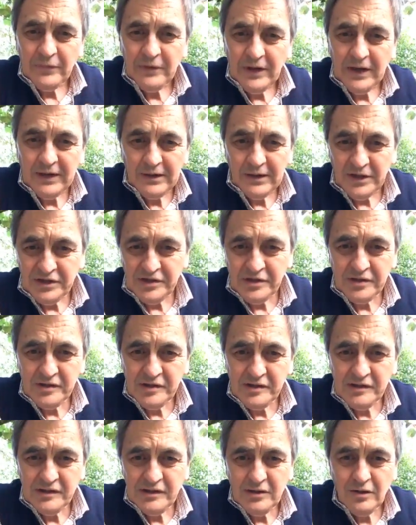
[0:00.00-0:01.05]

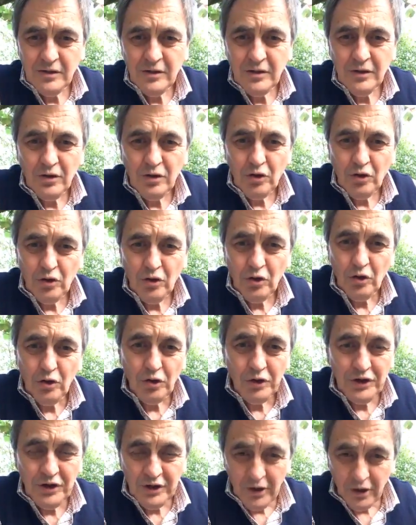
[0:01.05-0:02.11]
adolescence,
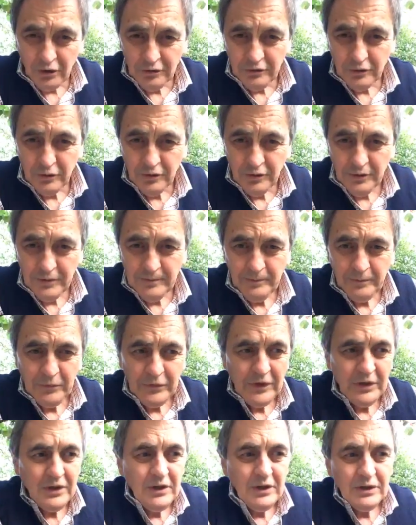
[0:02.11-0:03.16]
early adulthood,
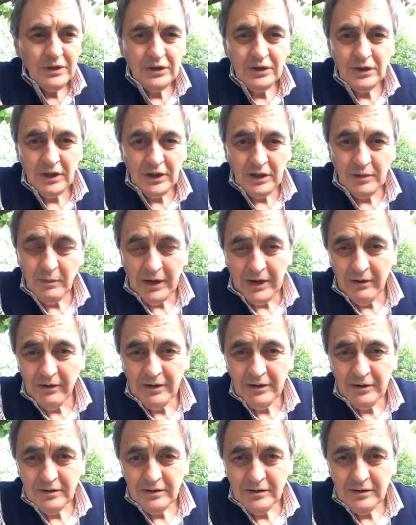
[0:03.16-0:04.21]
getting
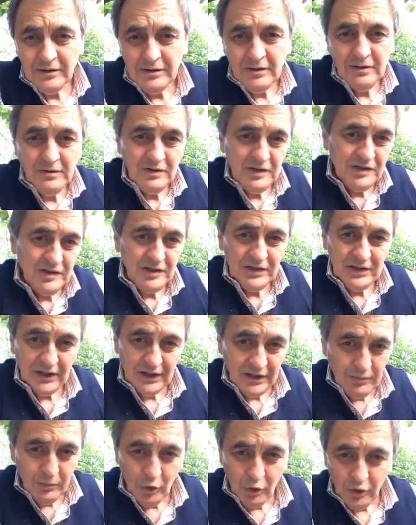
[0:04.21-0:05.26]
married,
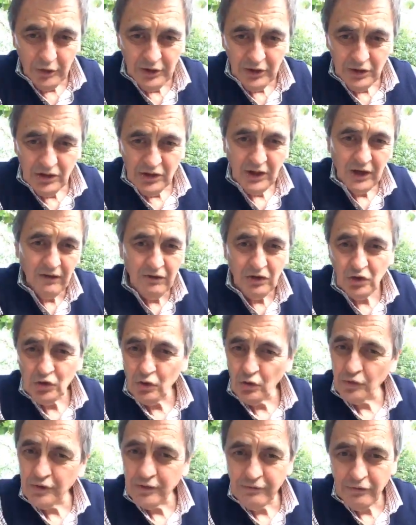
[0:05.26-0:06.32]
getting a mortgage, having
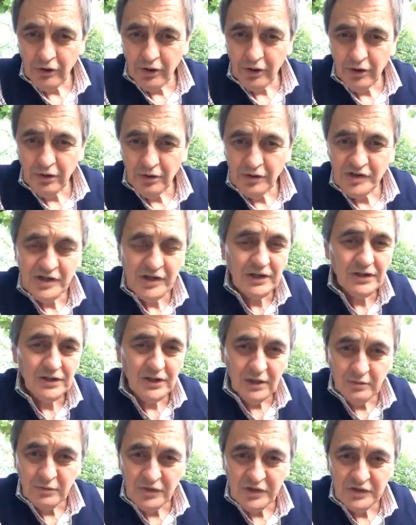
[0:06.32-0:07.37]
children of your own, sending
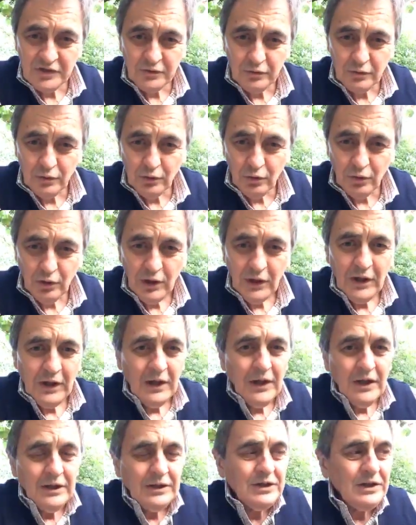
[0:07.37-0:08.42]
them to school,
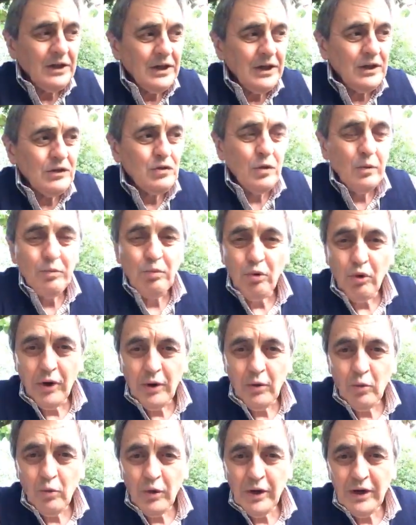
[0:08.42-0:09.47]
getting to a
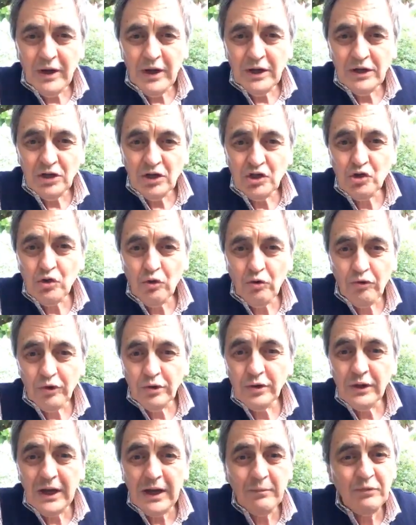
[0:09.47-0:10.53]
point where your
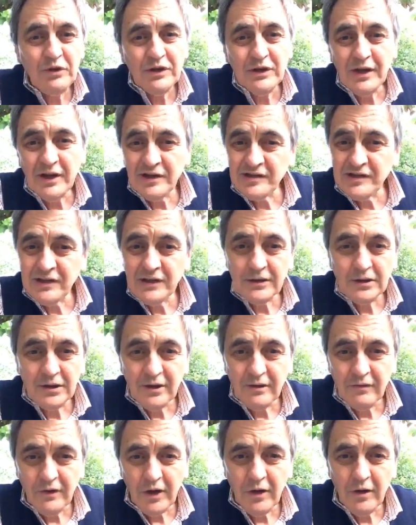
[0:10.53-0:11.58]
children empty nesting,
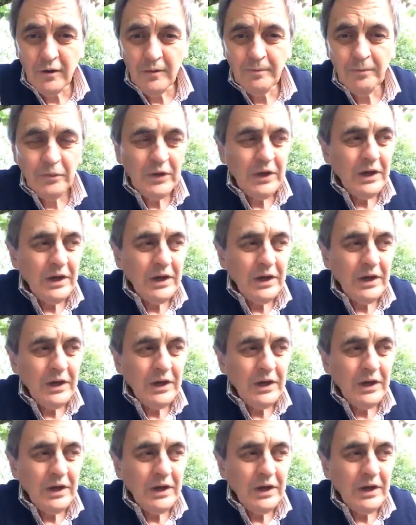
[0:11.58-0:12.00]
leave home,